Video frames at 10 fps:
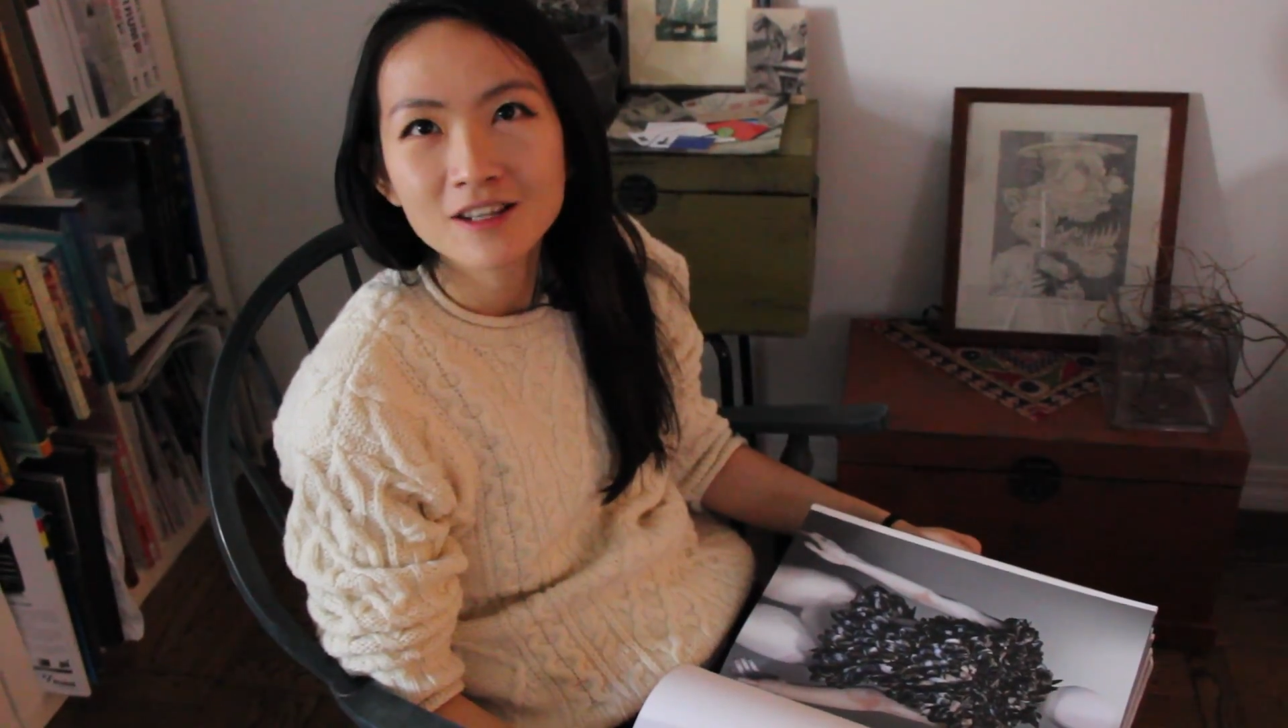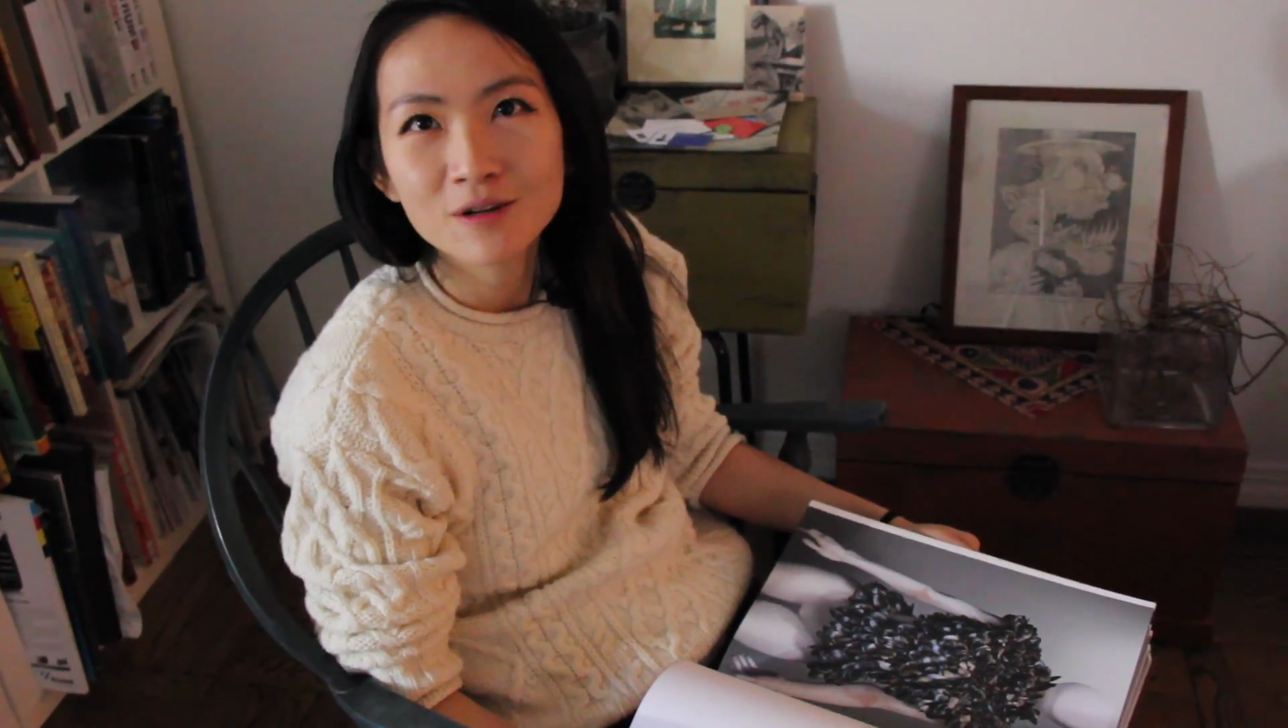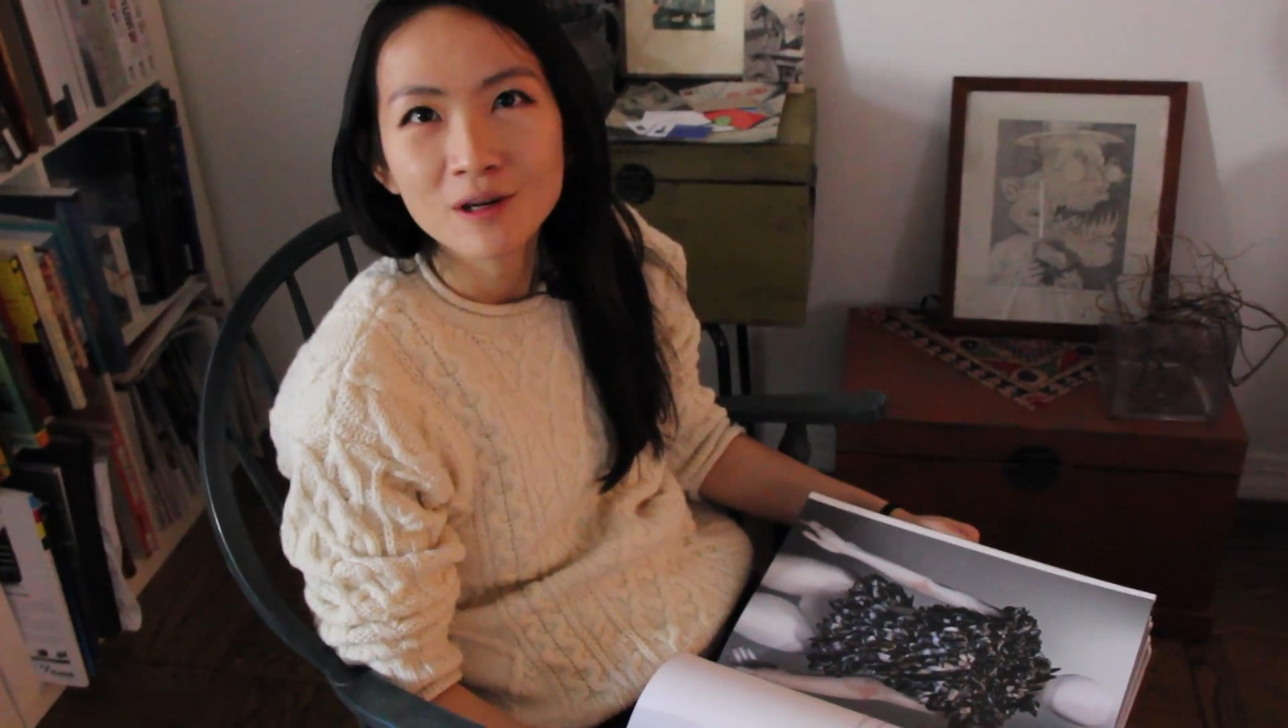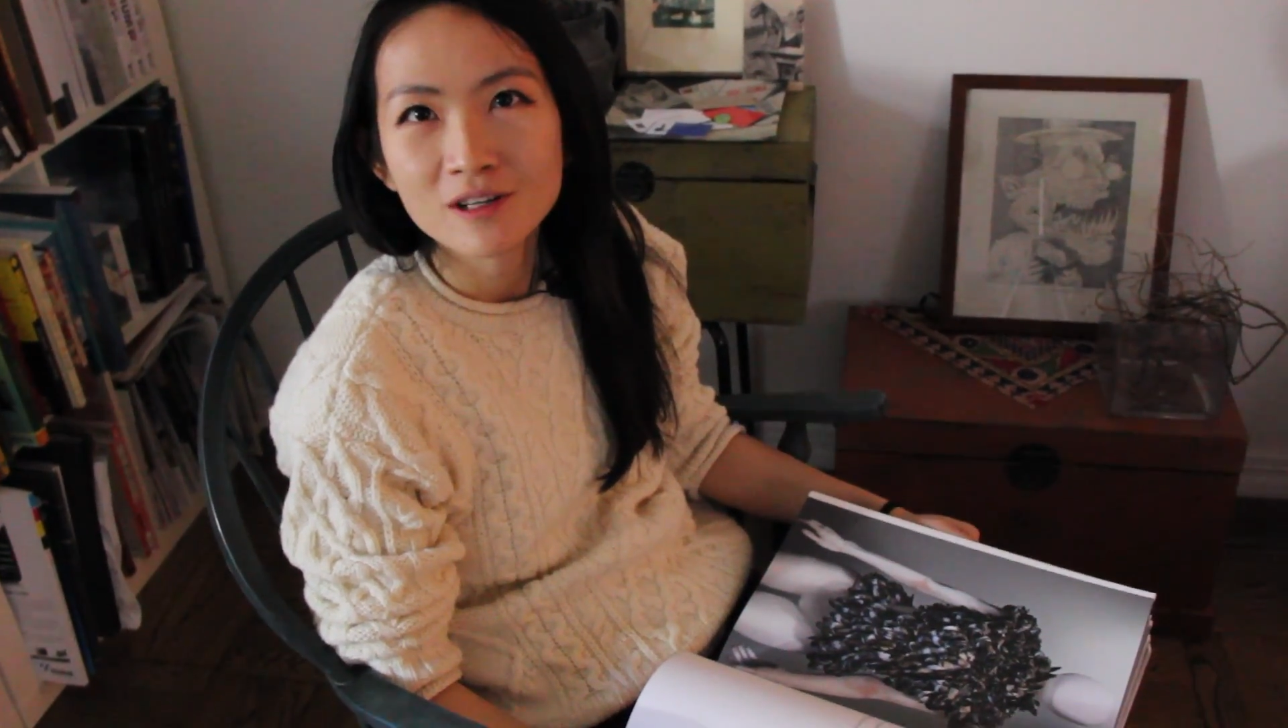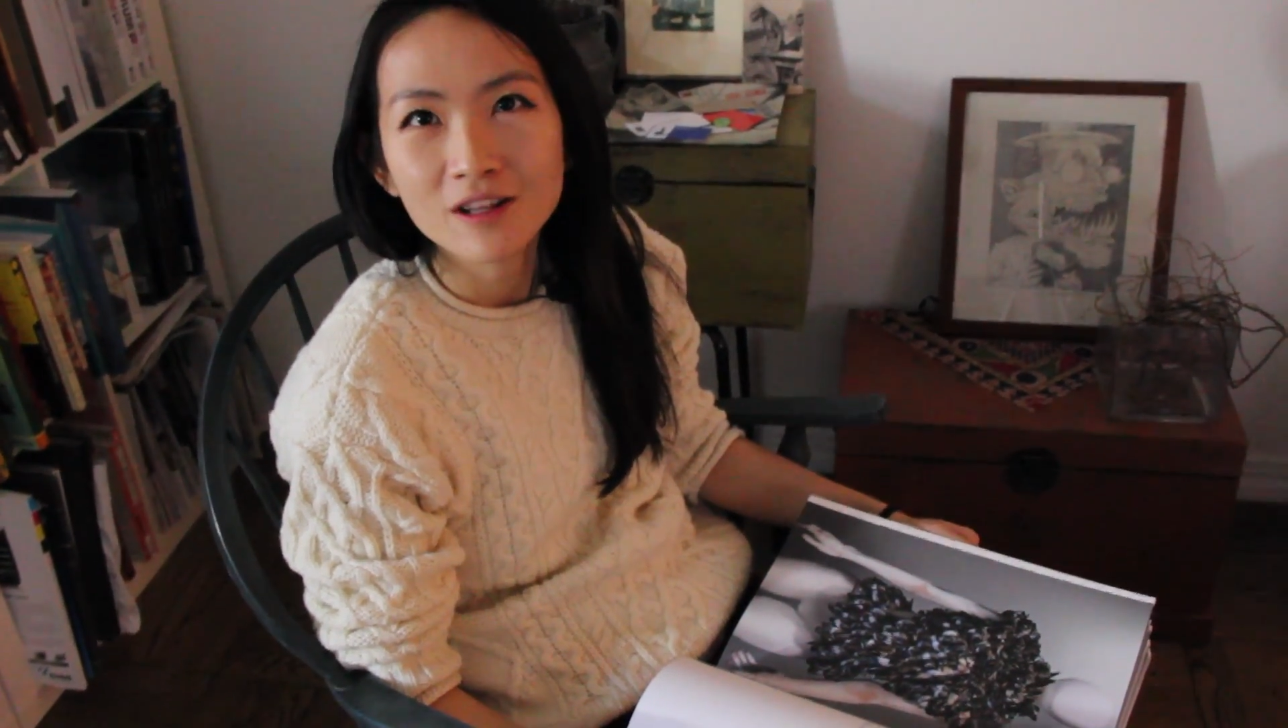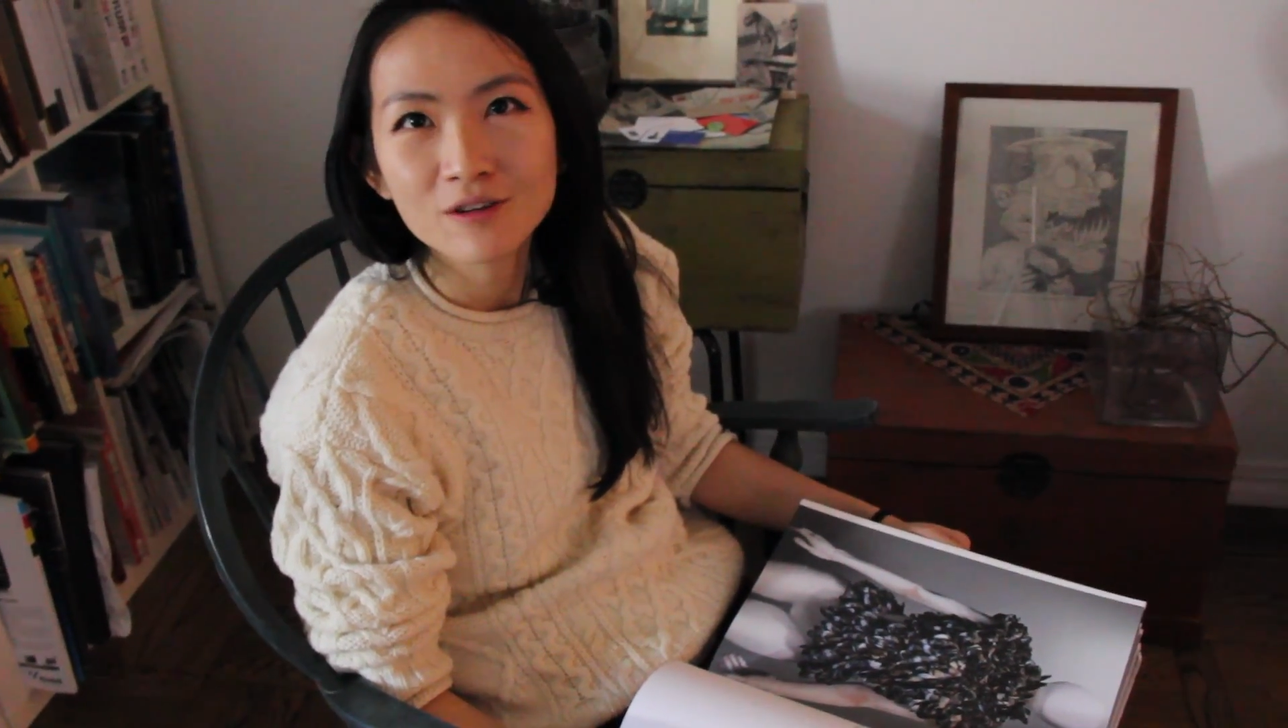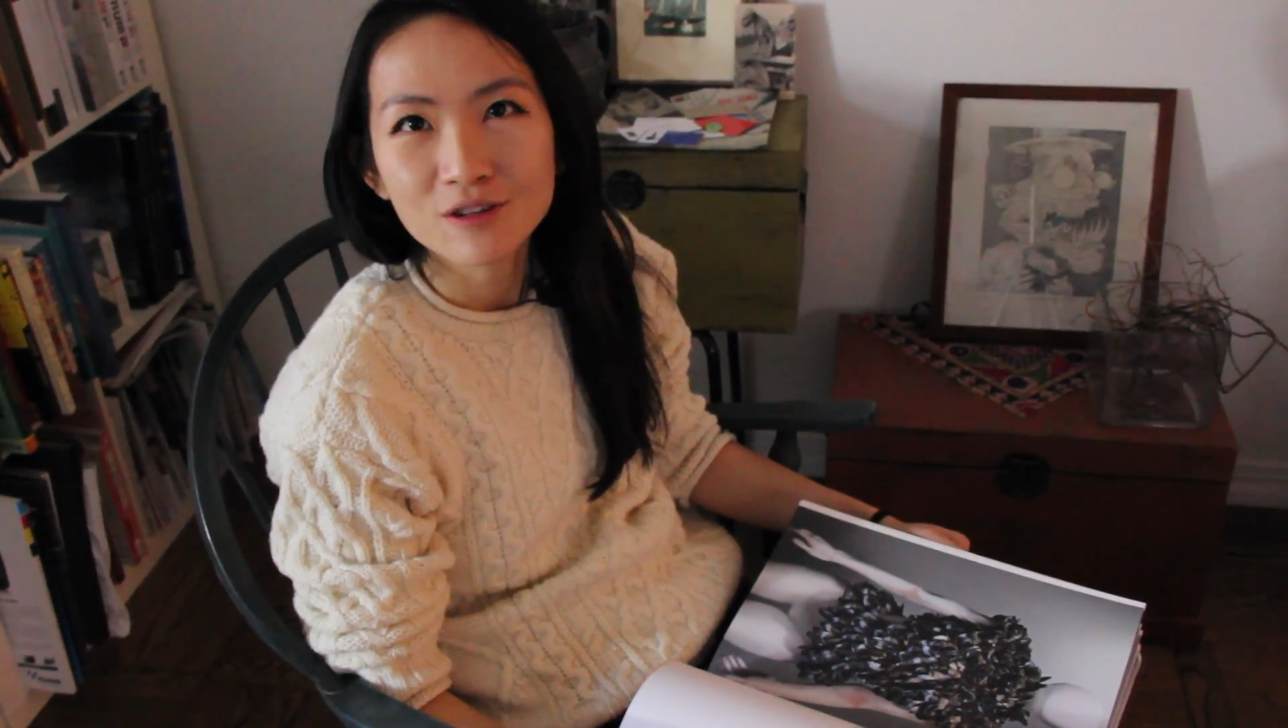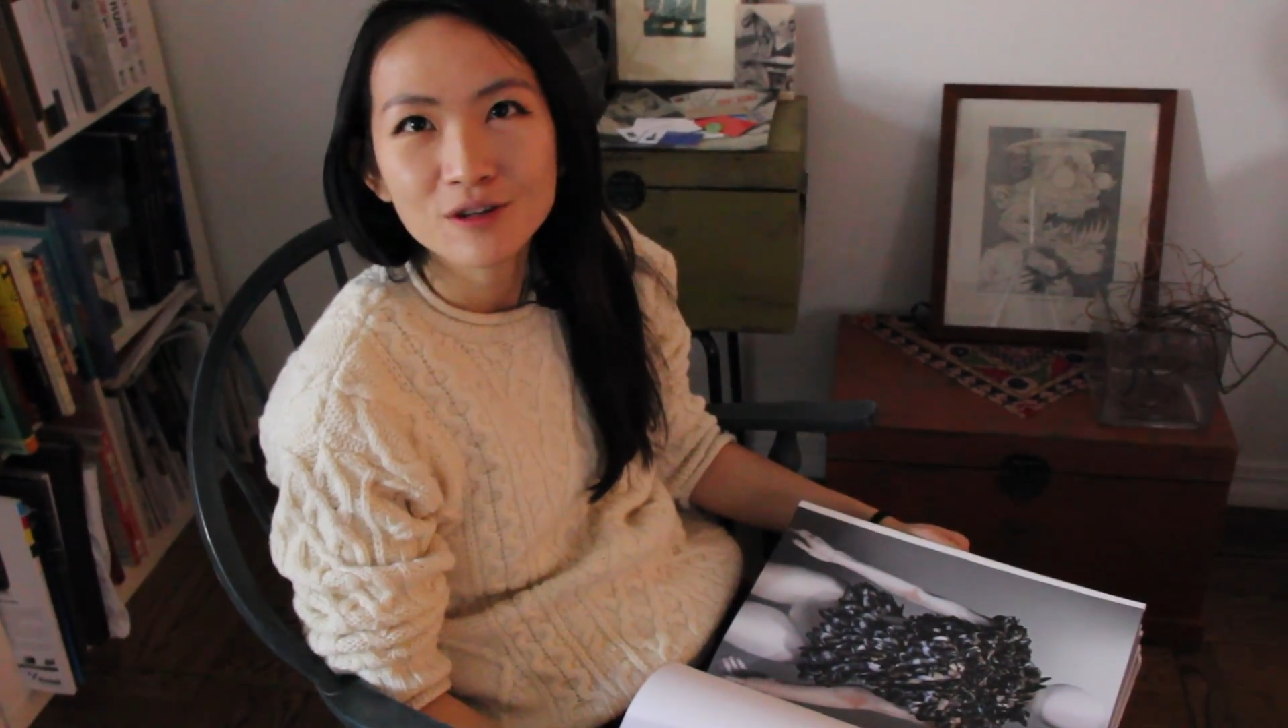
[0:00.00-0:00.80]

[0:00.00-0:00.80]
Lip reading: into each other.